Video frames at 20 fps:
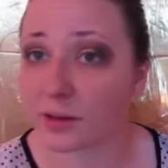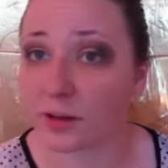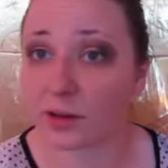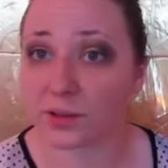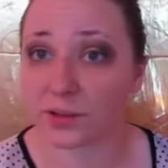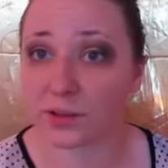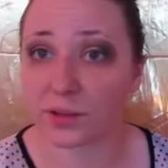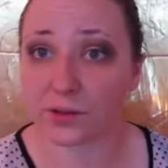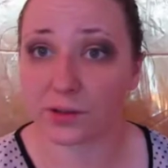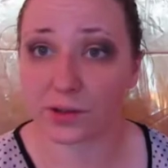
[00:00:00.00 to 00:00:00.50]

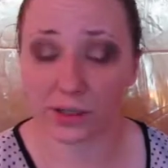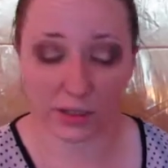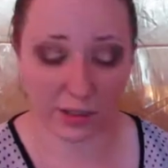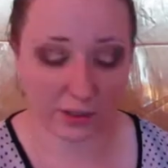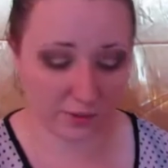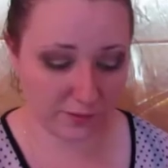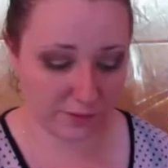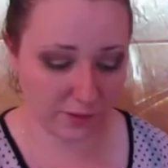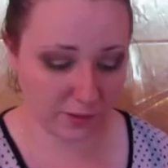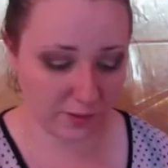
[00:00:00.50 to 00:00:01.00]
also going to
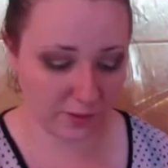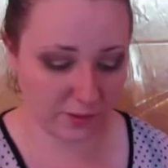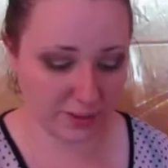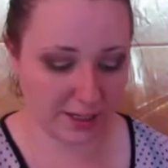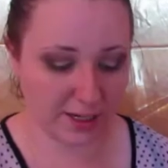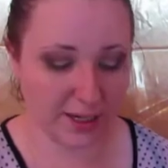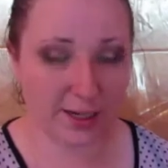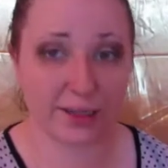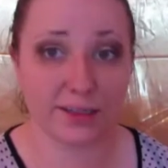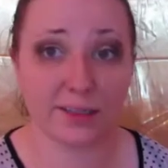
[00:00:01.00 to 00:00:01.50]
diffuse
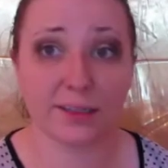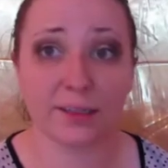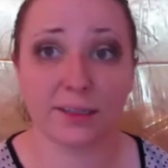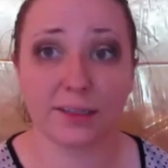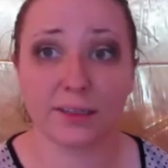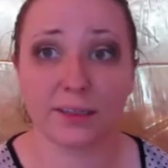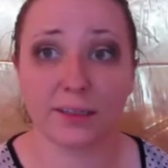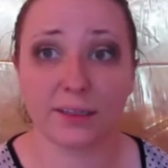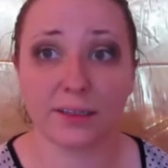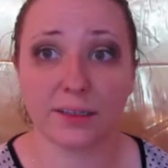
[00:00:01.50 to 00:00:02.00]
that
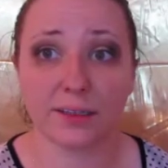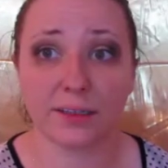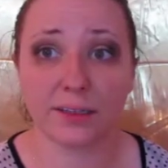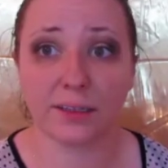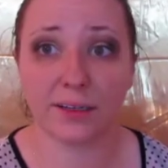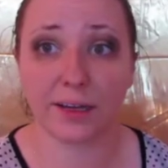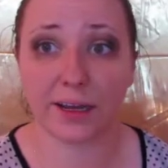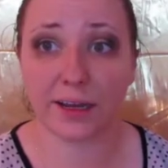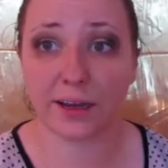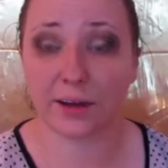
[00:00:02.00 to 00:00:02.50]

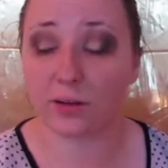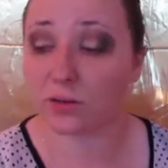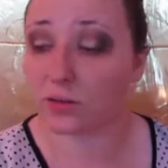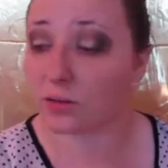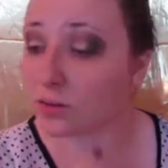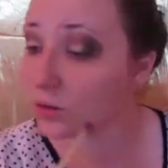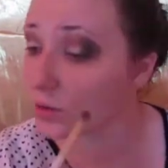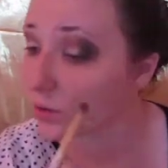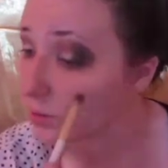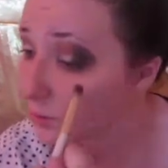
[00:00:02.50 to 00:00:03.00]

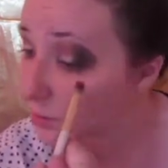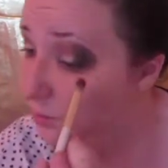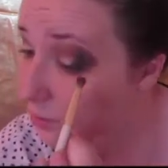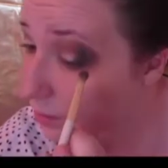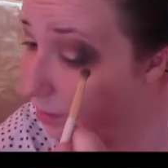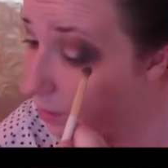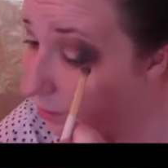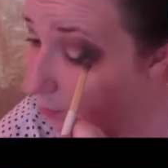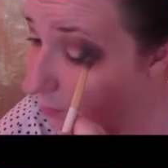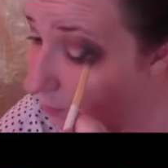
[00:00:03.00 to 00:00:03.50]
down
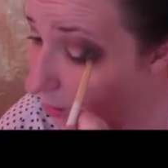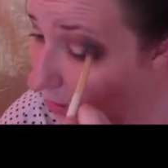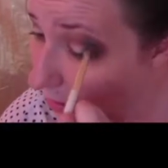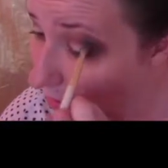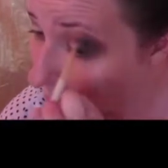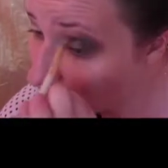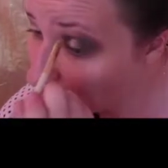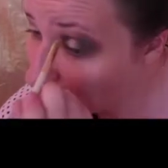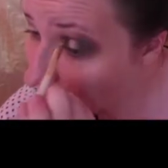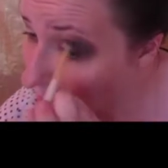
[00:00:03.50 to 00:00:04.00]
some
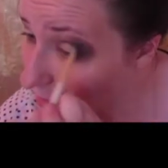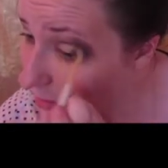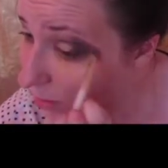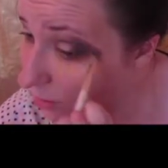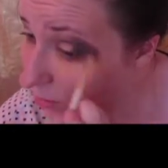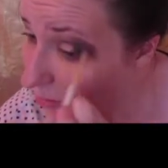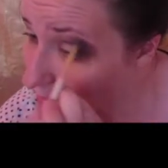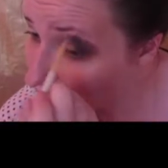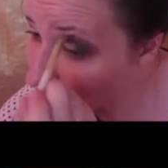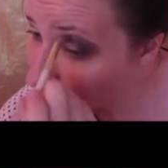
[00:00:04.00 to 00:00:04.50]

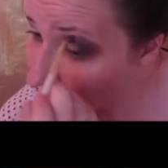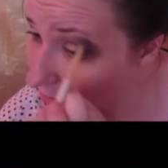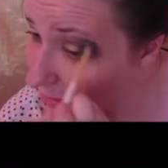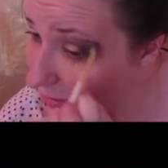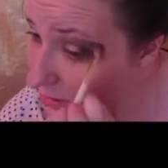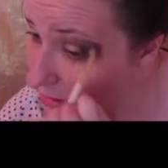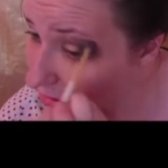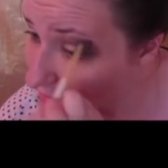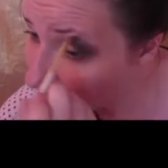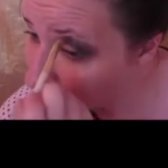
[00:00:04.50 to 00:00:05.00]

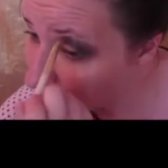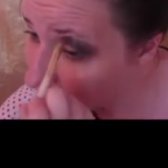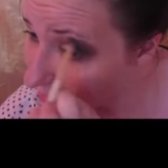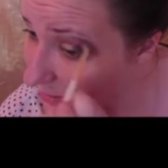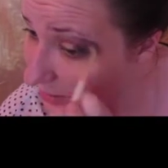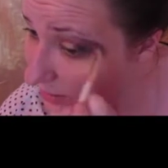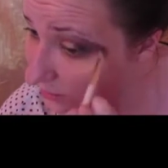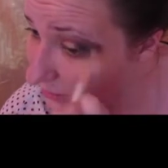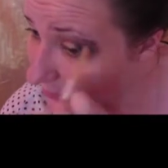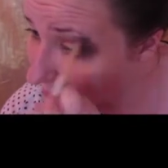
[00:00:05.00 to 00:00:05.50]
which
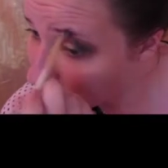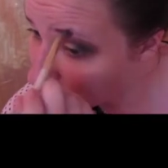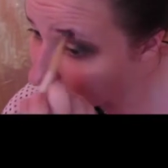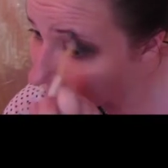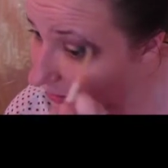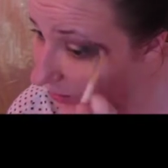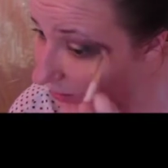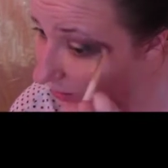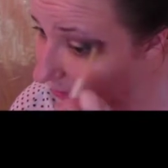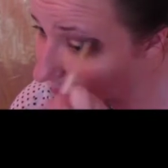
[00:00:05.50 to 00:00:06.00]
is very